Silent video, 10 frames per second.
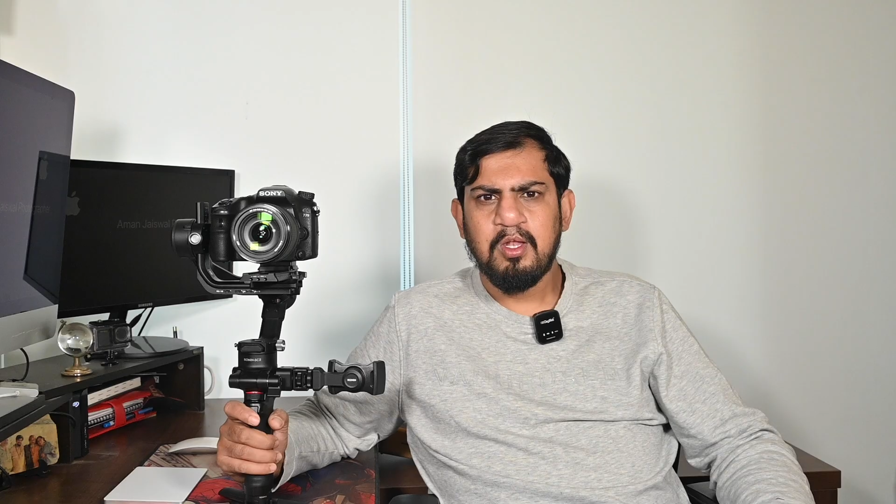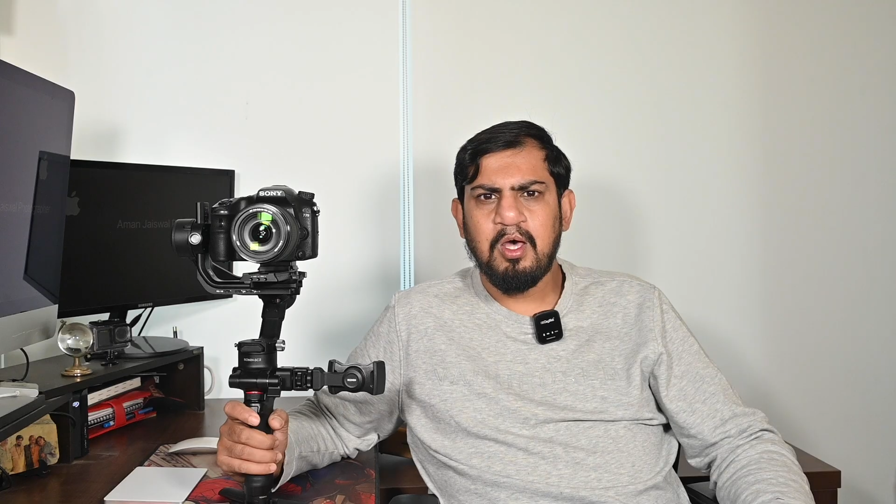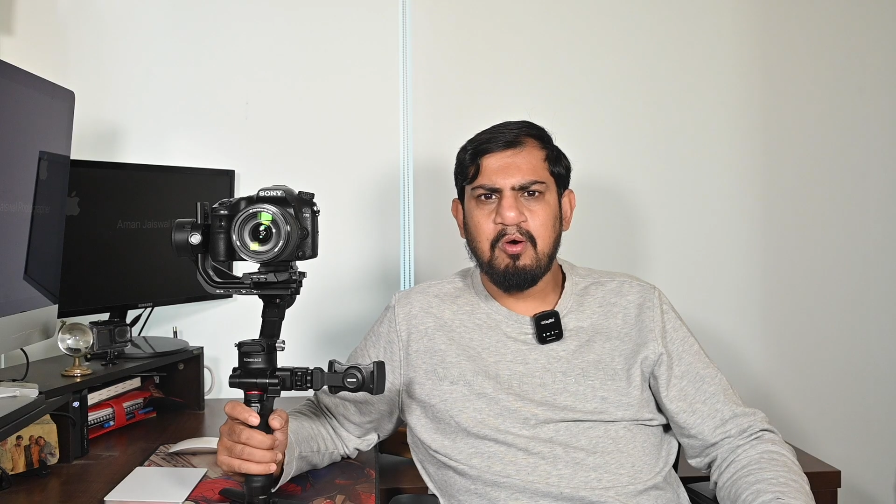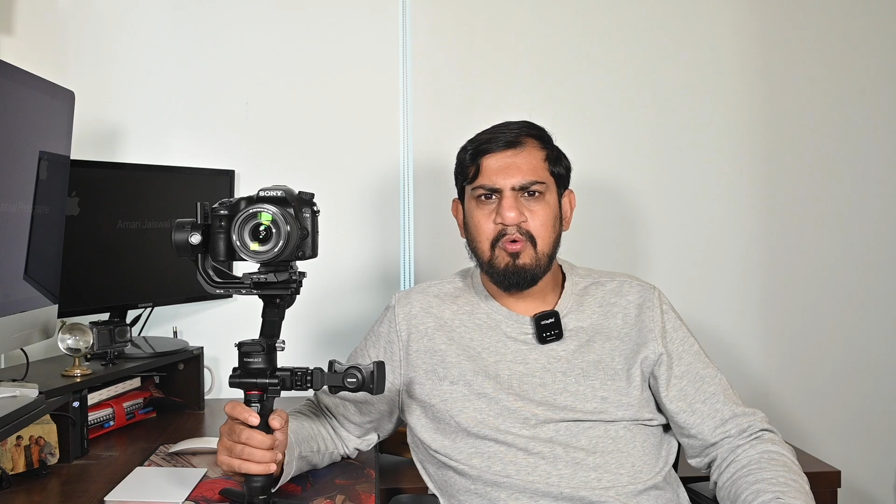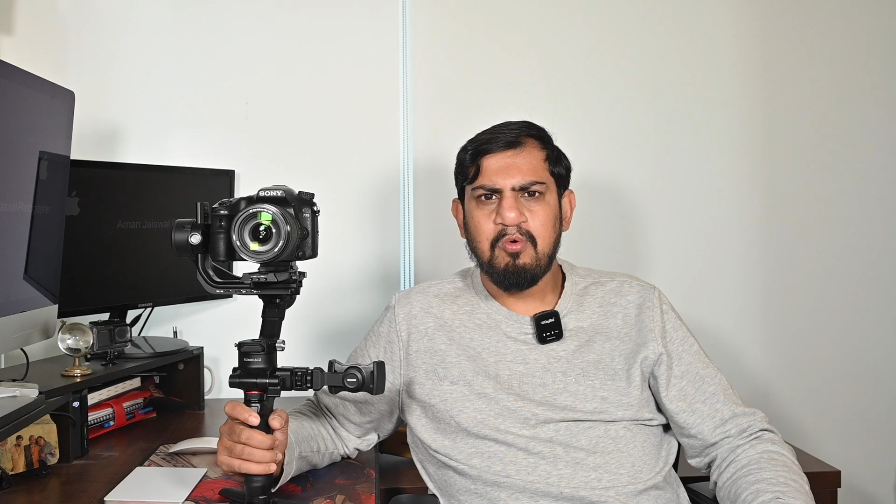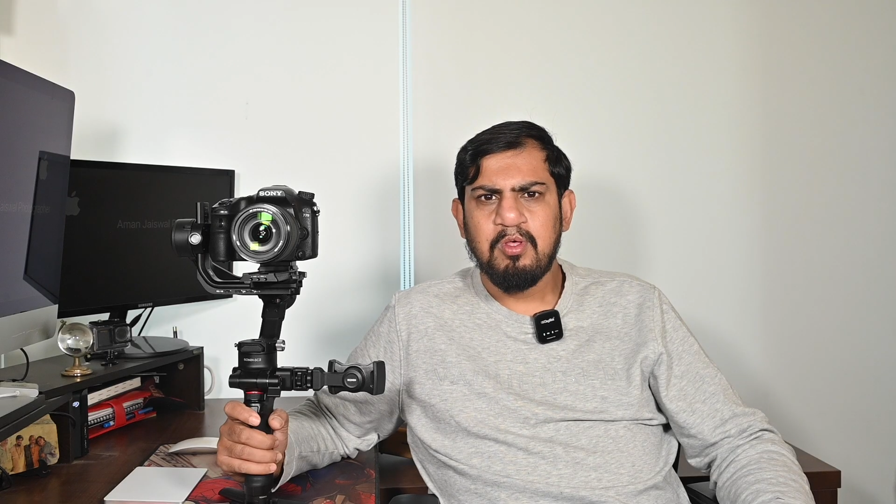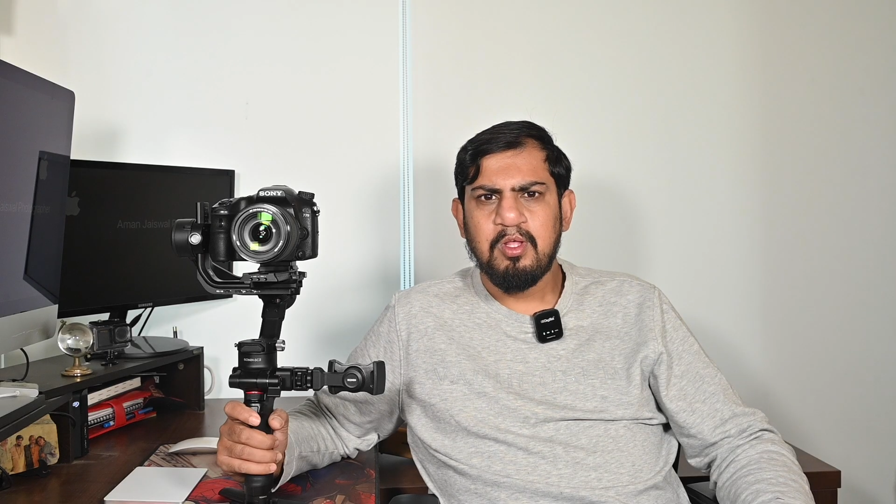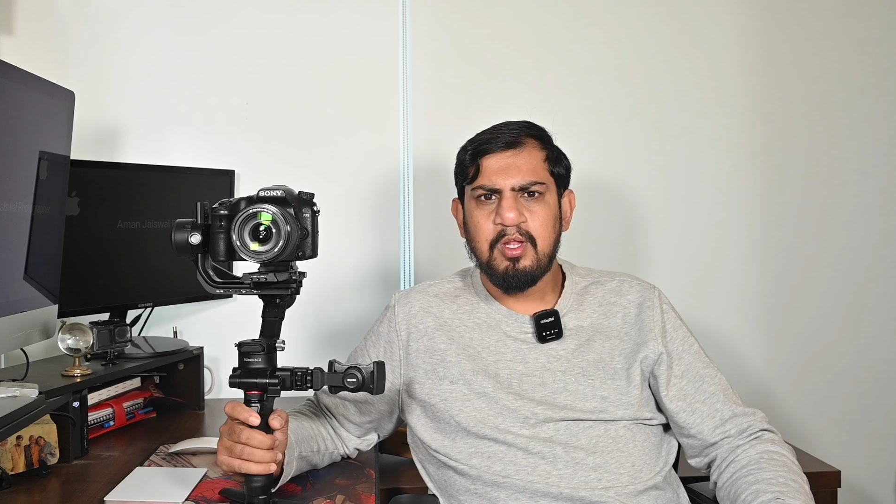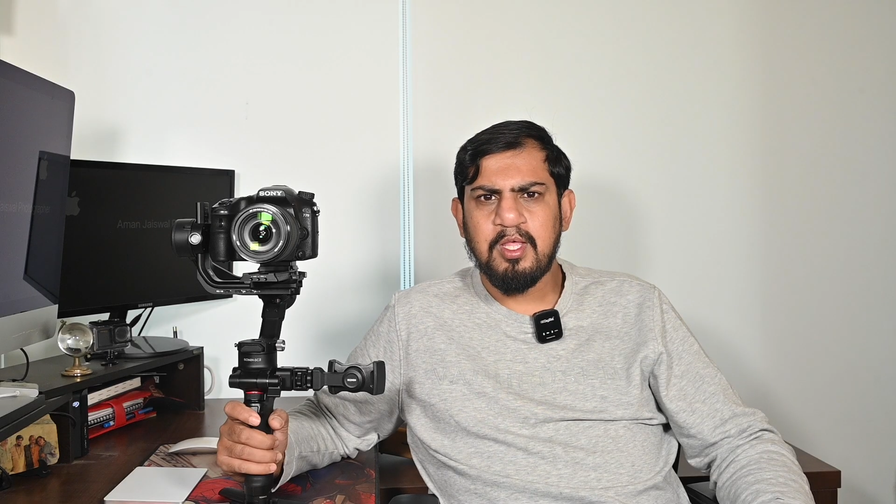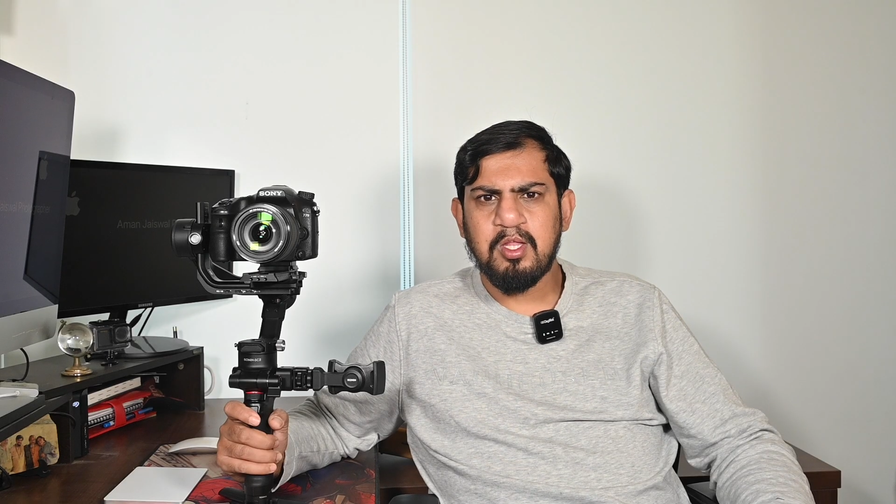Now
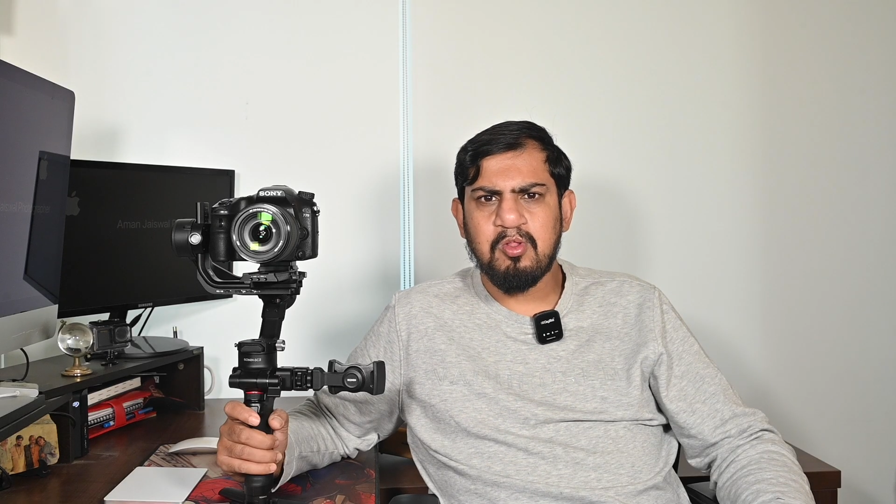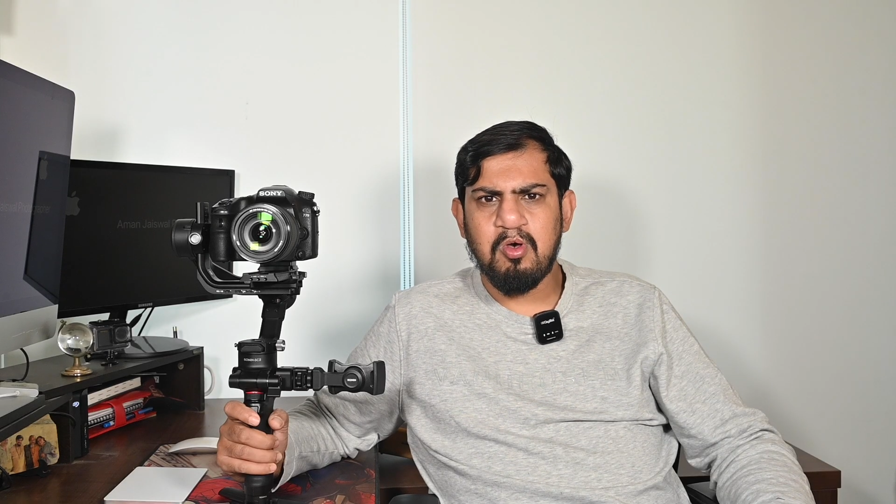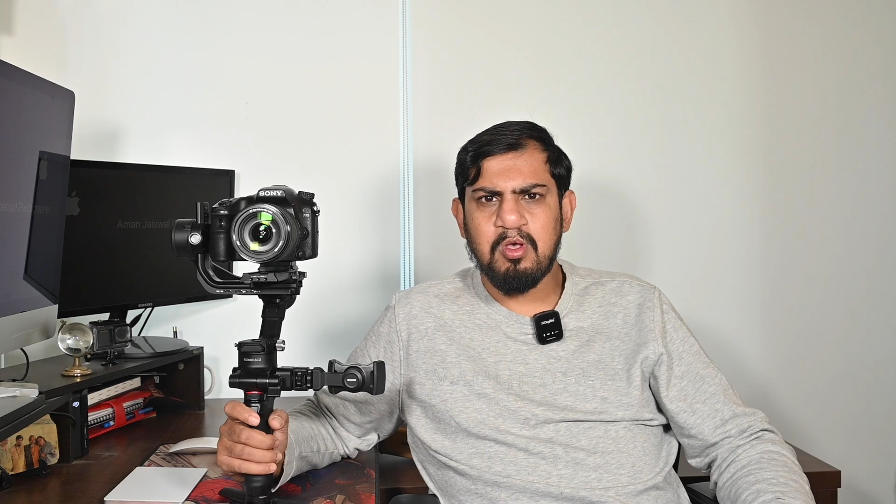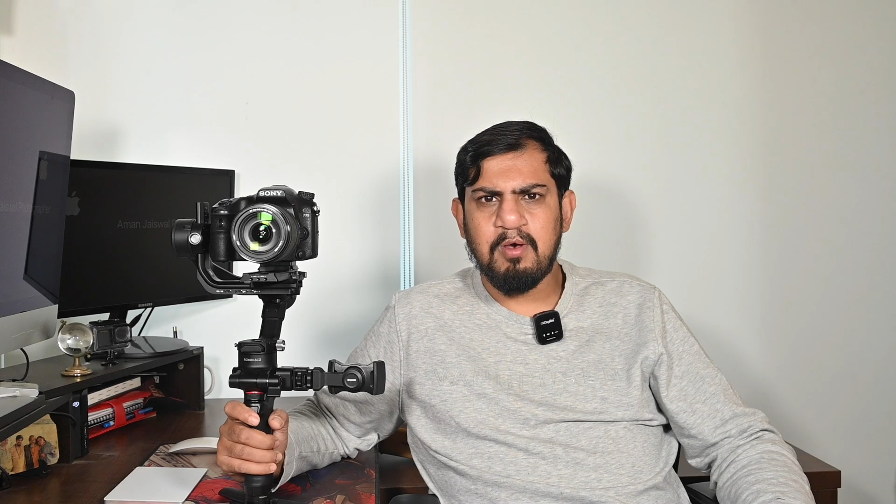let's talk